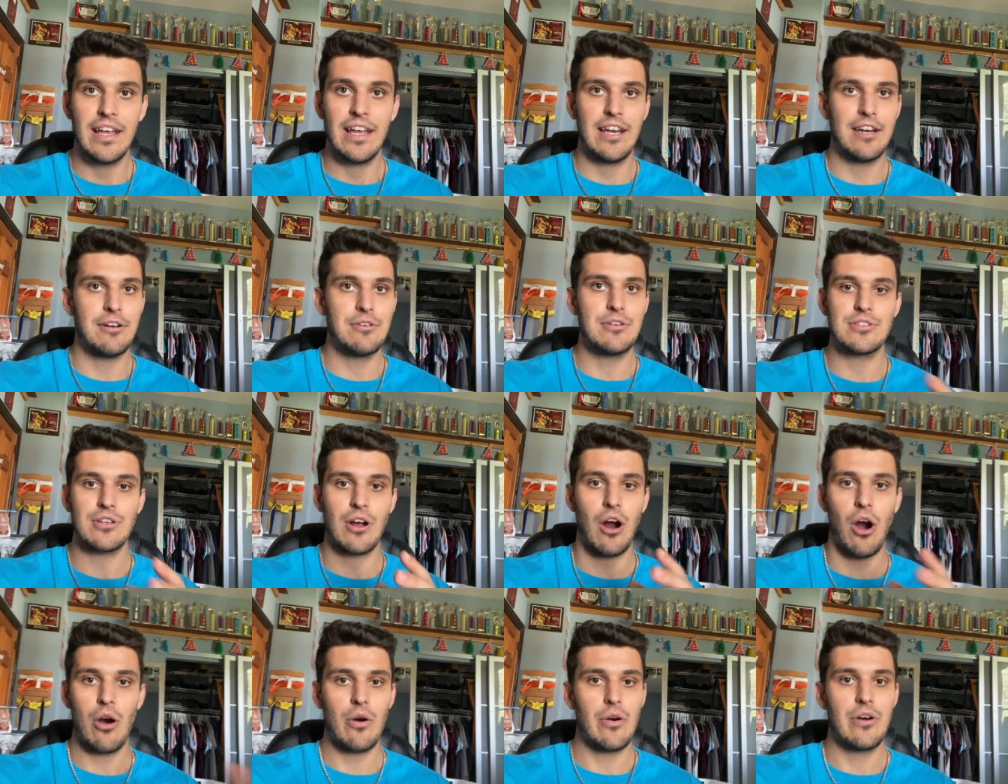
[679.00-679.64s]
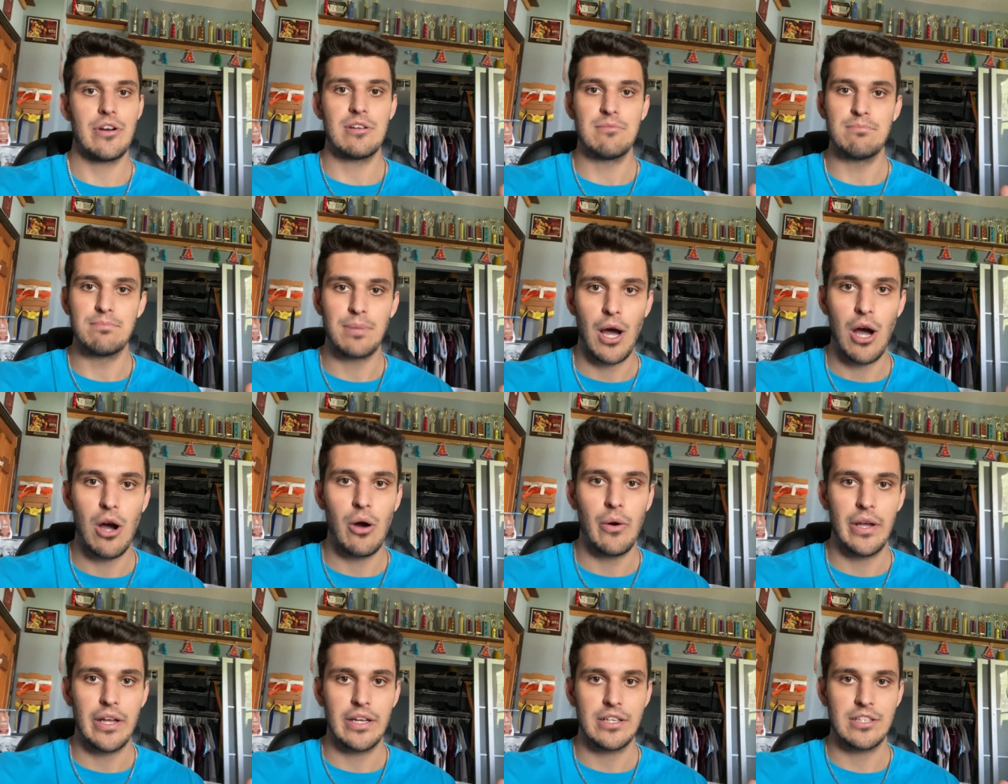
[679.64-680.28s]
and it was already
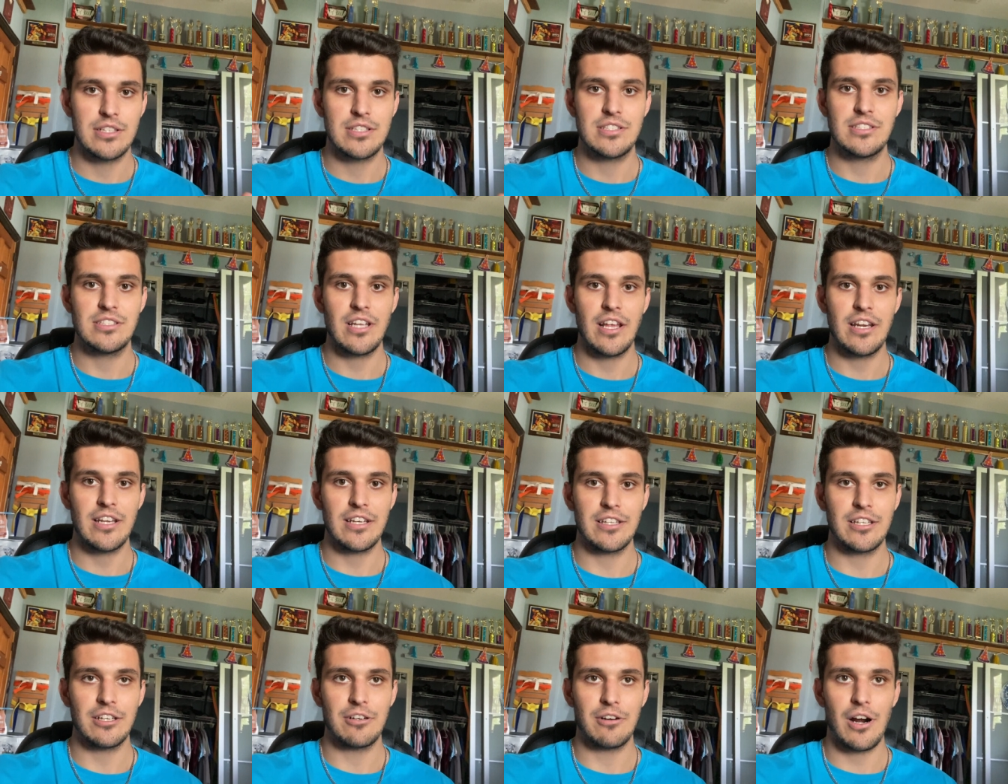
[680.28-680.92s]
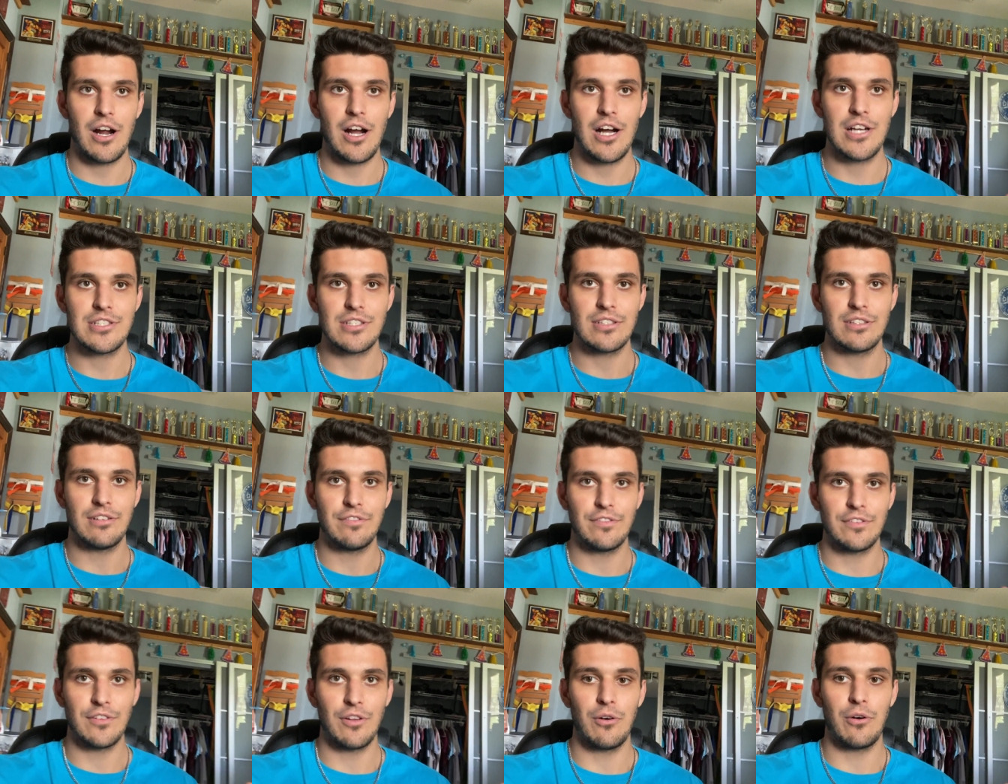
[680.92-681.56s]
bowing, just sitting in the garage on
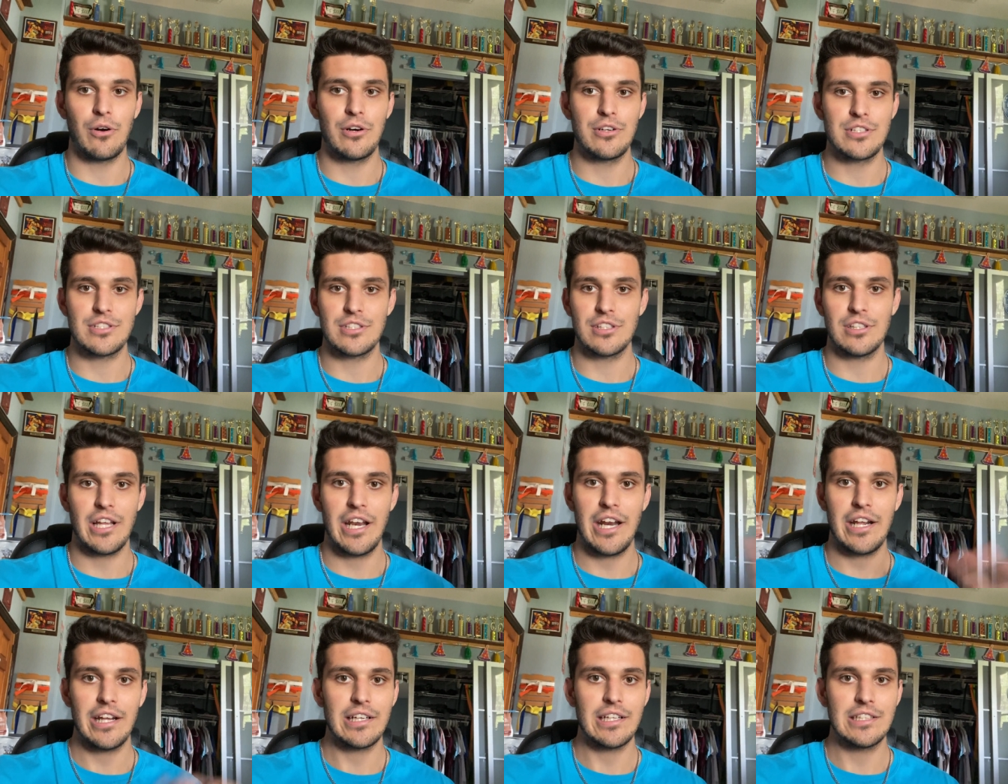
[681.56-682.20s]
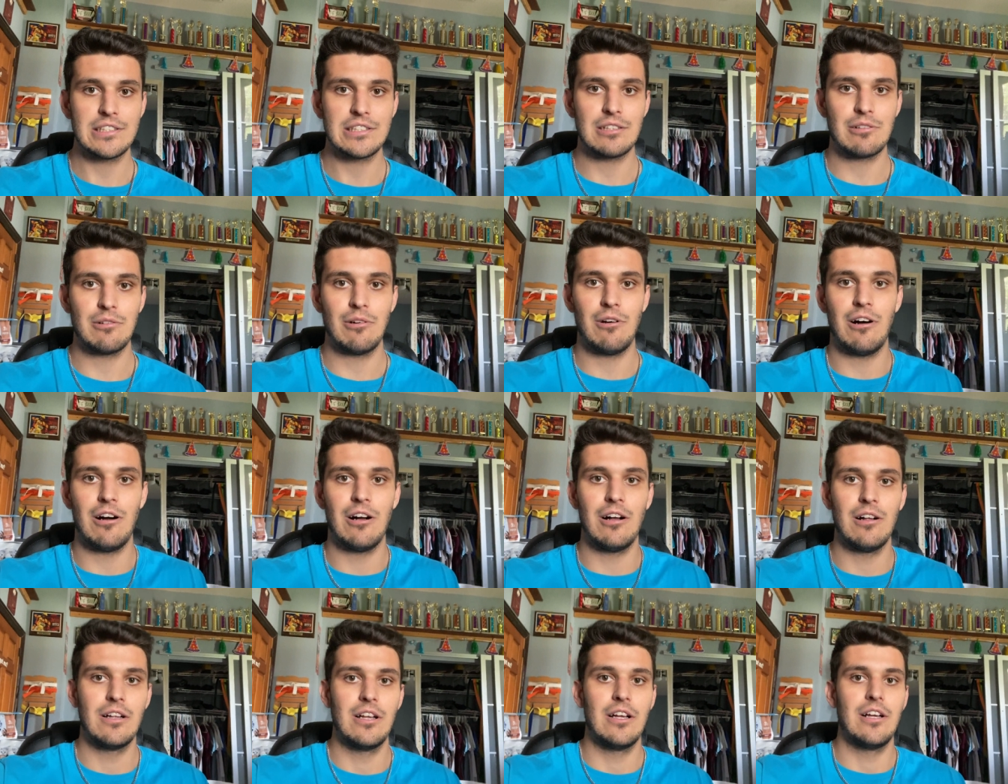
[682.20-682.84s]
the floor, just leaning against the
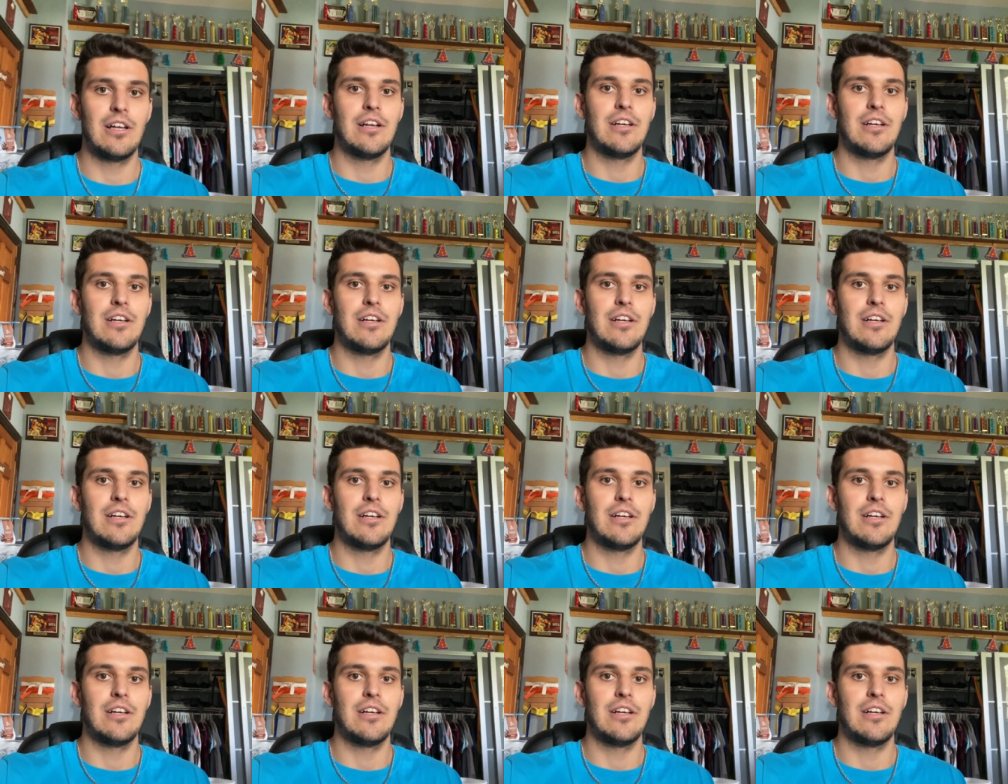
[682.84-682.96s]
wall.